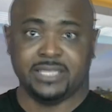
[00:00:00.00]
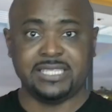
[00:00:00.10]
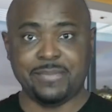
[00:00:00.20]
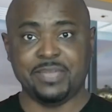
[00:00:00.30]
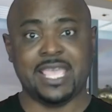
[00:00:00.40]

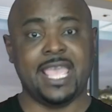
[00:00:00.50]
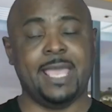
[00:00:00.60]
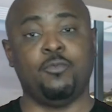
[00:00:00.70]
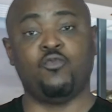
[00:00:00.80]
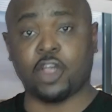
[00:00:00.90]
they
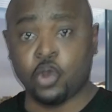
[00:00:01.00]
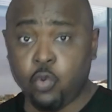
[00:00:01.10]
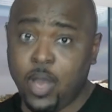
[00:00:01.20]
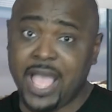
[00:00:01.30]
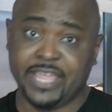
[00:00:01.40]
became
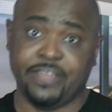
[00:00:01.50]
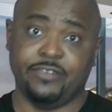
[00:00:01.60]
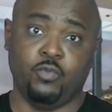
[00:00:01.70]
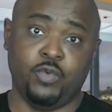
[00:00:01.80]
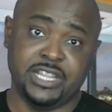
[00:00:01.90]

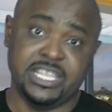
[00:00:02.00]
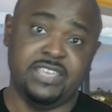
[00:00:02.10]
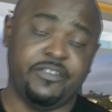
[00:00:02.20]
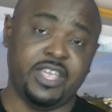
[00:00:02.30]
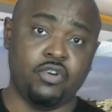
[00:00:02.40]
required when
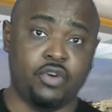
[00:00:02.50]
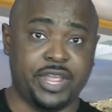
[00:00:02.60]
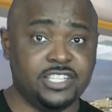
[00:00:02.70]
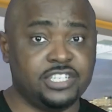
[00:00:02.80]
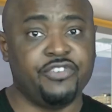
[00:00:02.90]
leaving
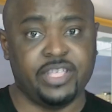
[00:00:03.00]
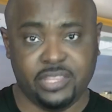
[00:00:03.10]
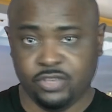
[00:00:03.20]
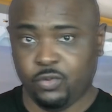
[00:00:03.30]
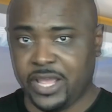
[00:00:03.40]
or entering
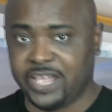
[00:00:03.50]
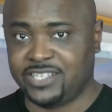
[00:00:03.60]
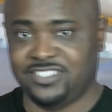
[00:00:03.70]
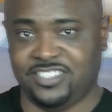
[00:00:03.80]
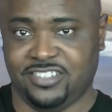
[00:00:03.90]
the
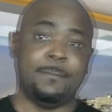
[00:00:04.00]
U.S.